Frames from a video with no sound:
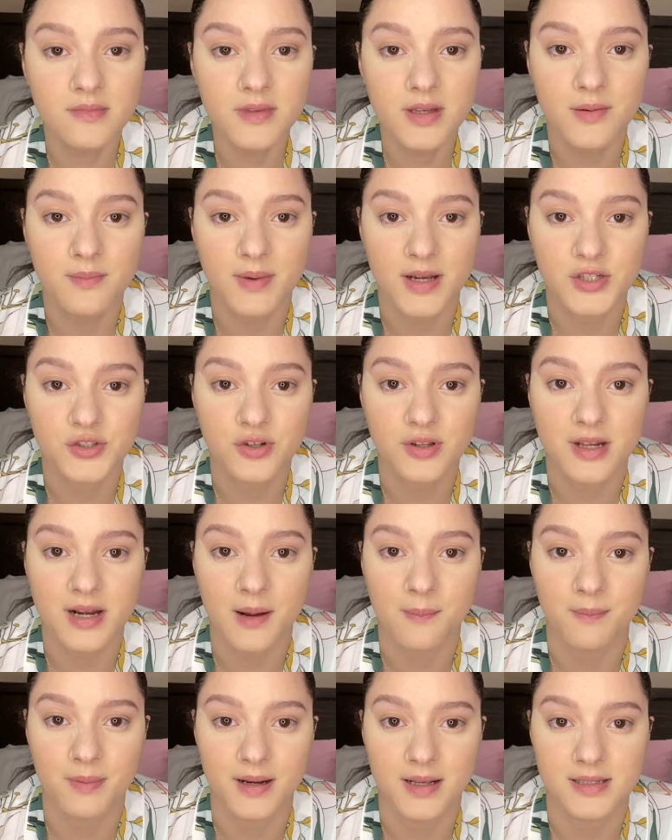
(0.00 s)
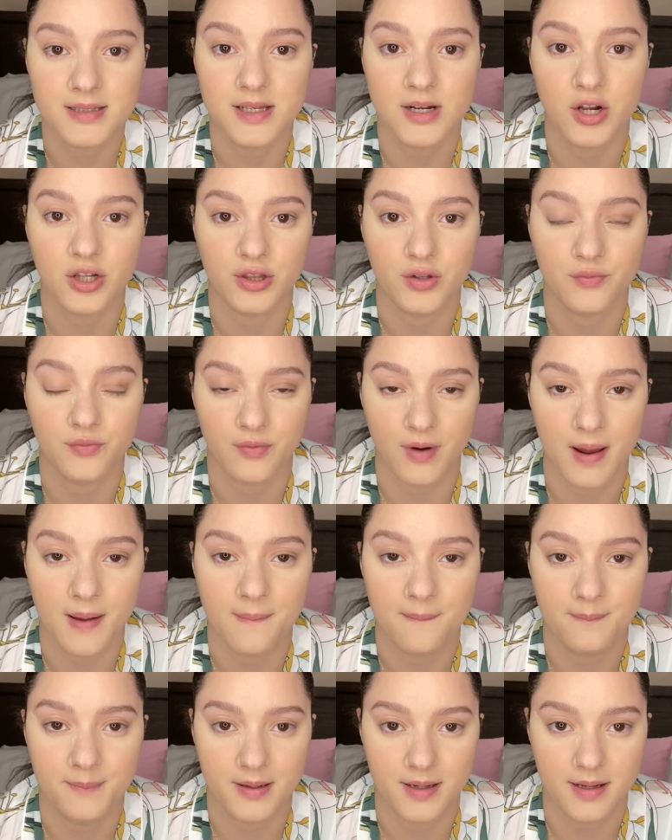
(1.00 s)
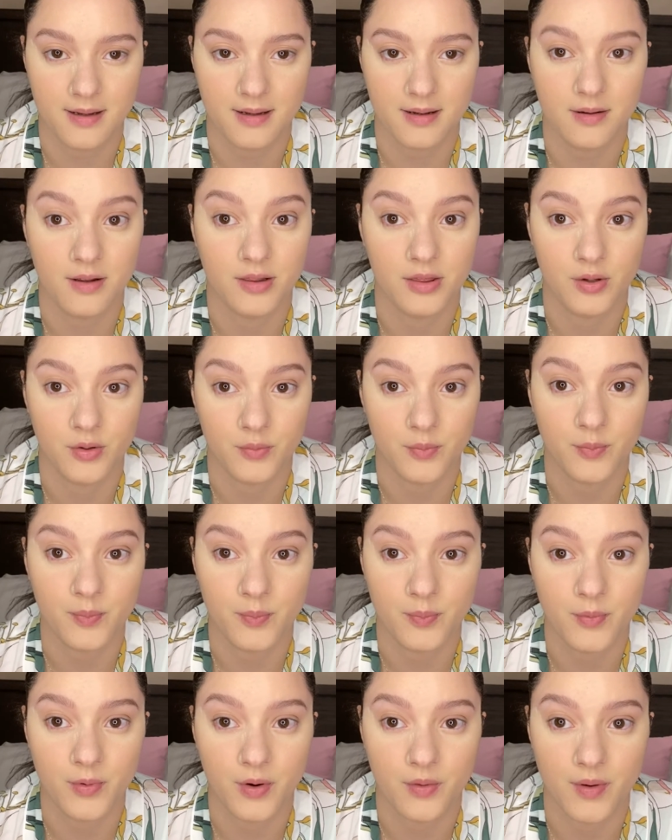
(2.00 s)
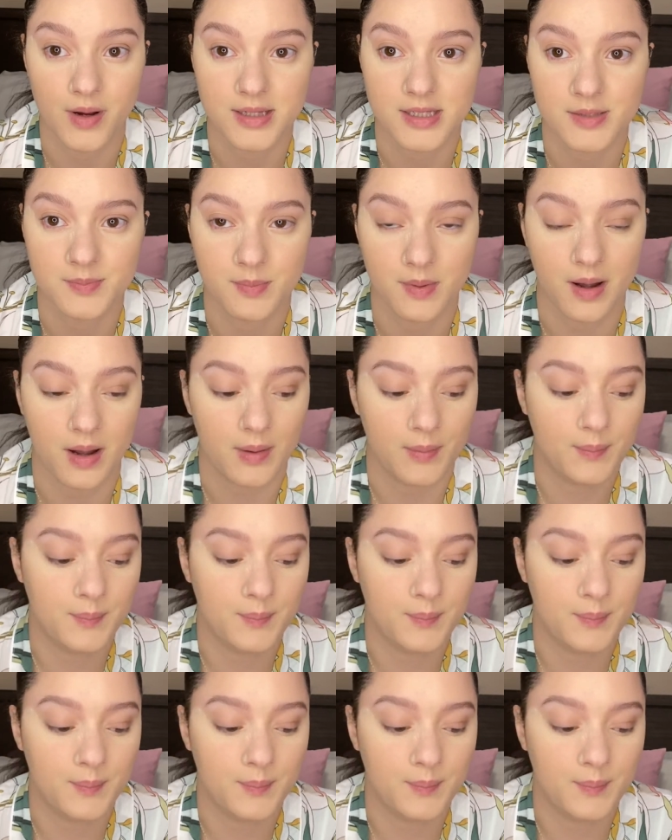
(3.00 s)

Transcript: Make sure that I place it on the right place, on the correct spot.